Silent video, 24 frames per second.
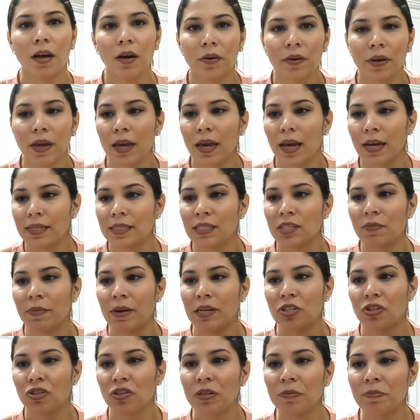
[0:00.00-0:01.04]
Okay guys, so my
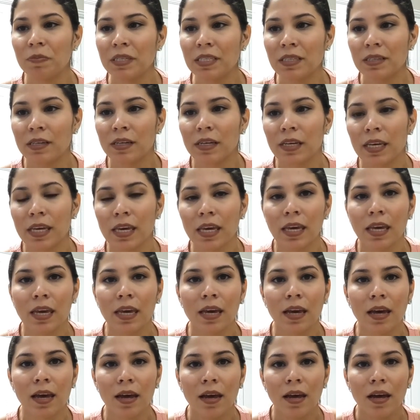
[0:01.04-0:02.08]
shrimp is
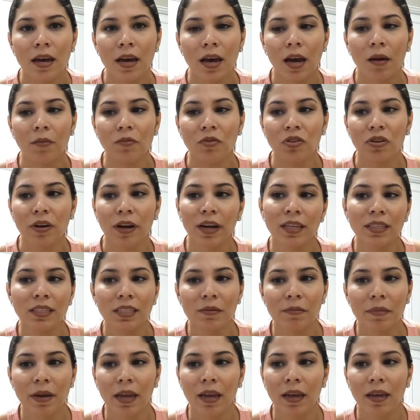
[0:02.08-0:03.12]
cooking. I'm trying to
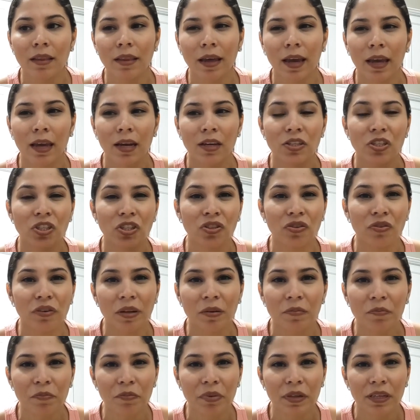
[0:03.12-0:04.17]
make like a
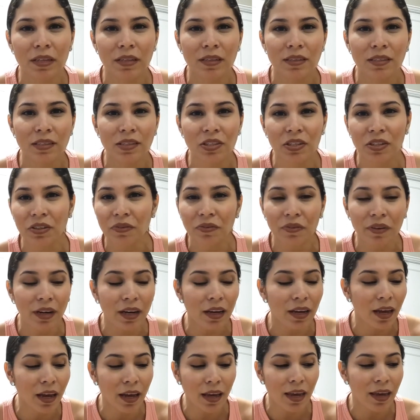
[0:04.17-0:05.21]
shrimp stir
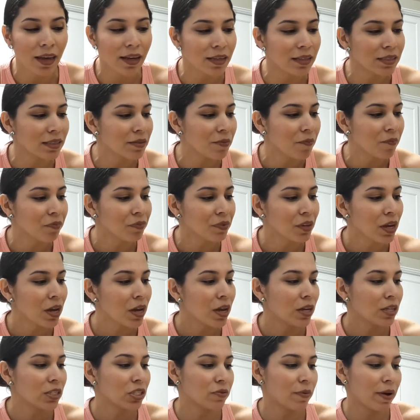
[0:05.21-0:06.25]
fry, I guess.
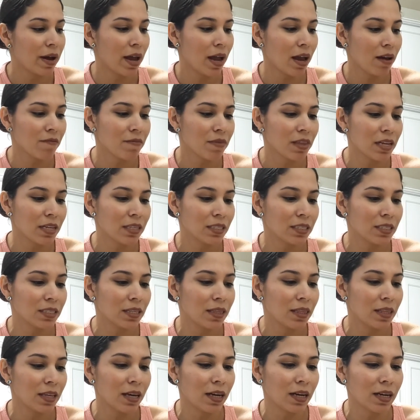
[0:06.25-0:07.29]
So I have this
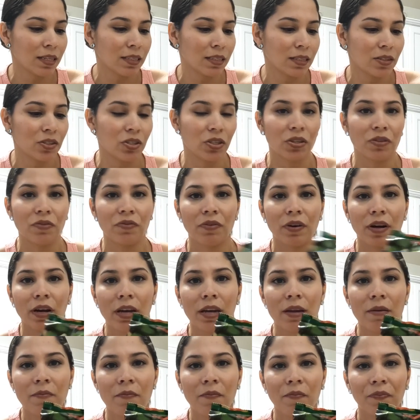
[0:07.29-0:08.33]
deluxe stir
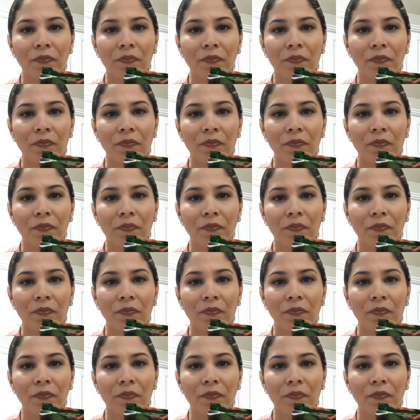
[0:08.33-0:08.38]
fry.